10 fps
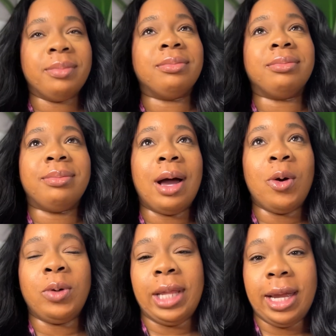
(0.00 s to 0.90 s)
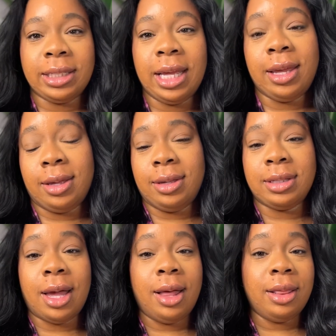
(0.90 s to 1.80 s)
my whole lash thing is
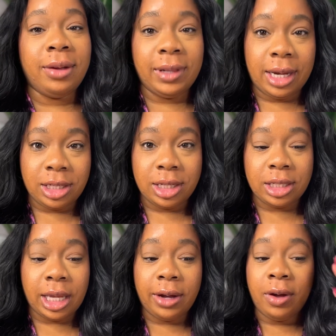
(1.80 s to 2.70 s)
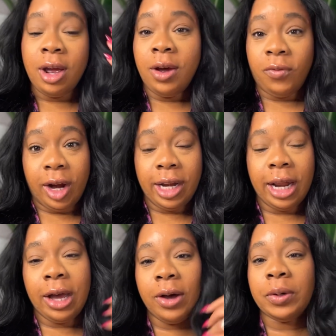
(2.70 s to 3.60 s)
I love lashes. Like right
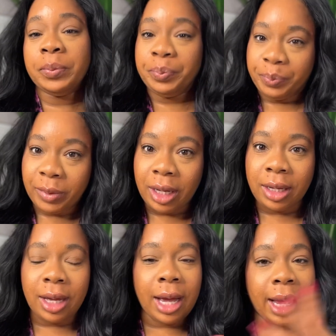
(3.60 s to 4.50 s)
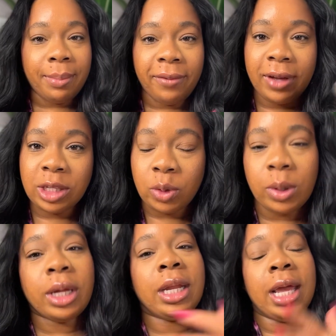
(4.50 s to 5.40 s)
now, I got my face
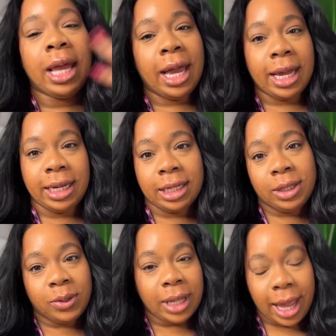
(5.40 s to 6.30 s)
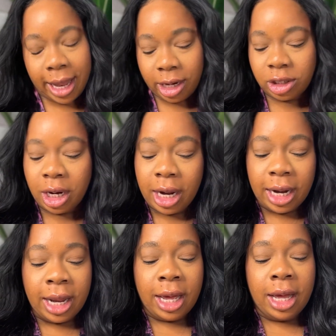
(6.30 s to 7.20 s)
on. I need a little lash
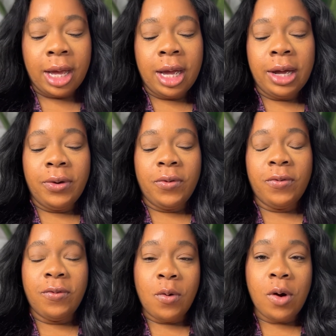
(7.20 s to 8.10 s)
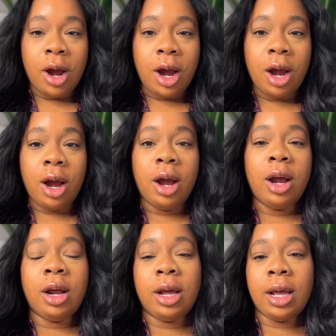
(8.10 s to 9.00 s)
for
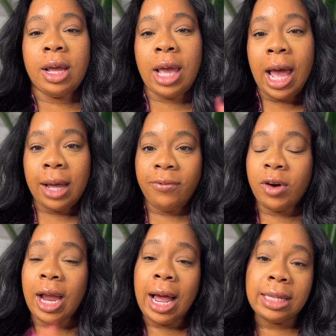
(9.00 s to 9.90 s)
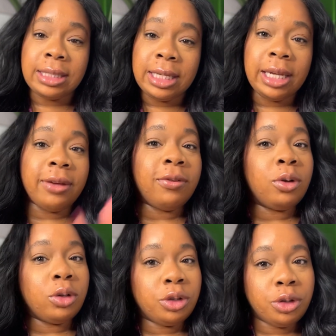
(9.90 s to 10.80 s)
content and
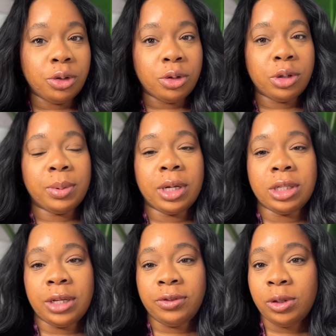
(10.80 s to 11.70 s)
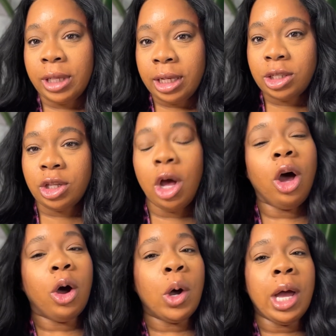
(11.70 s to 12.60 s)
photo shoots, because as you ladies know,